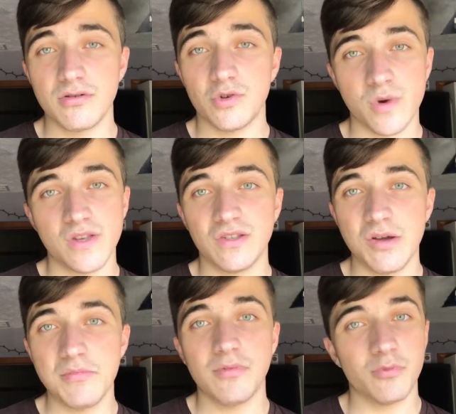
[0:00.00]
dressed
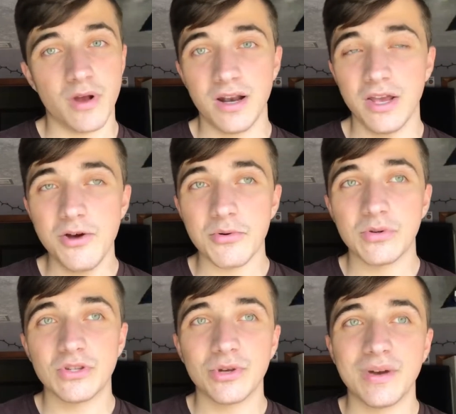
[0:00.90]
up, ready to go.
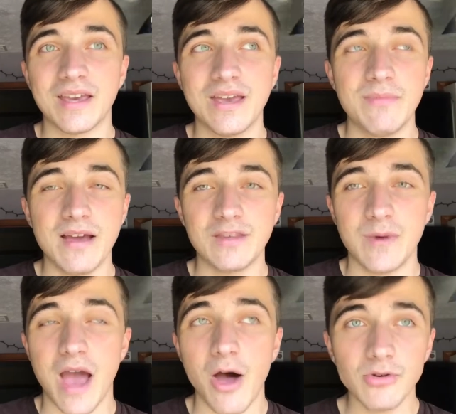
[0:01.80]
So I came back to
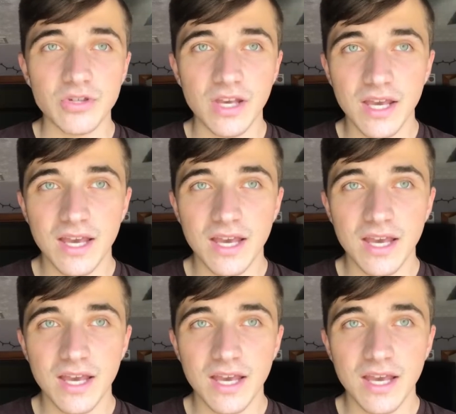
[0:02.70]
my house.